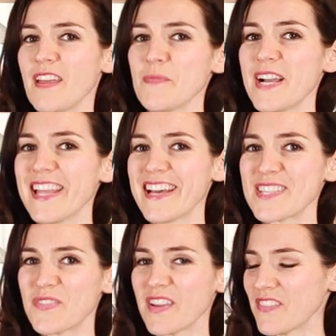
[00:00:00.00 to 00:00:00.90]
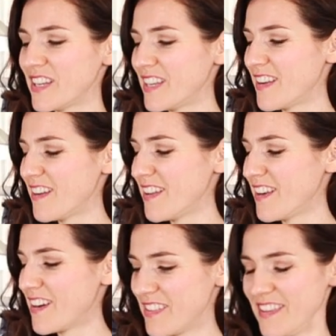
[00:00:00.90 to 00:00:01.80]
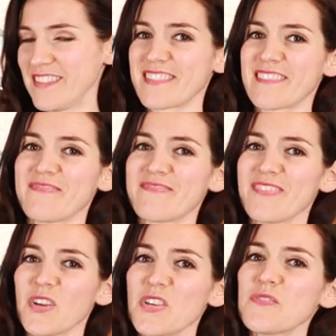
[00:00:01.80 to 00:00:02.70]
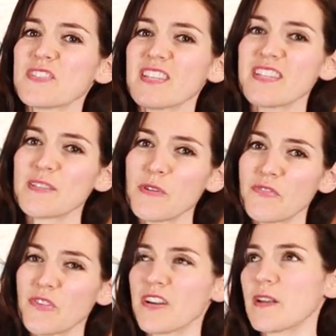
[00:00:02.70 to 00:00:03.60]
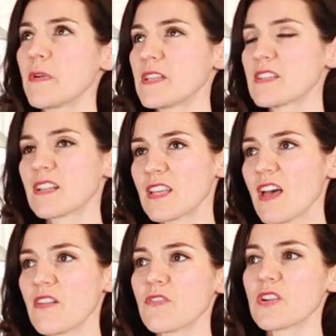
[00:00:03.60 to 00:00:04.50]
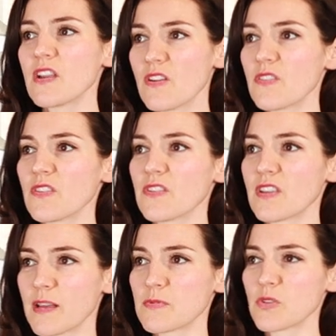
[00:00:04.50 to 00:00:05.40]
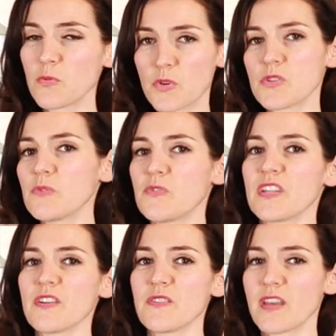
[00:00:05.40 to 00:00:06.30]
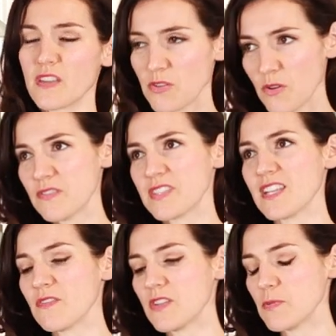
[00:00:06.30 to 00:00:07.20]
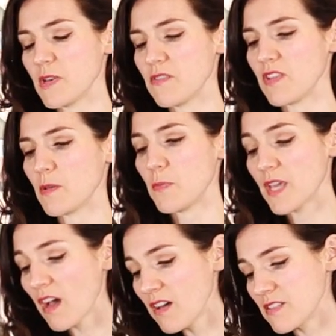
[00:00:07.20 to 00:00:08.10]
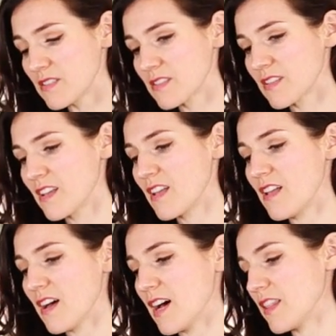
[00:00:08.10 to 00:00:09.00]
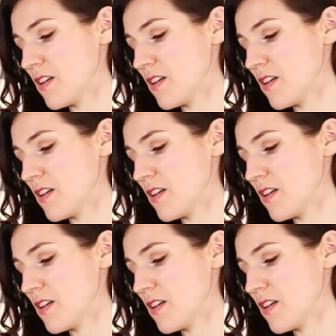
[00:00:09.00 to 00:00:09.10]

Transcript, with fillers: And my last favorite are these. You've seen these before in basically every other capsule wardrobe video that you have seen on Veggie Feet because I